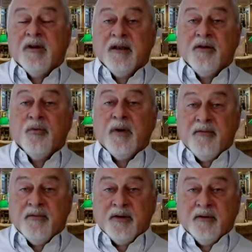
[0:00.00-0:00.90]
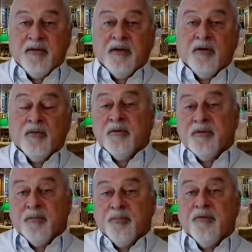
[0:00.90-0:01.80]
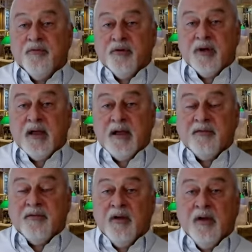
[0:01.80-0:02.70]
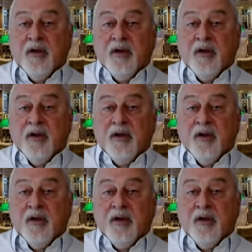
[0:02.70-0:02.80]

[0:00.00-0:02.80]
into evidence in order to prove your case.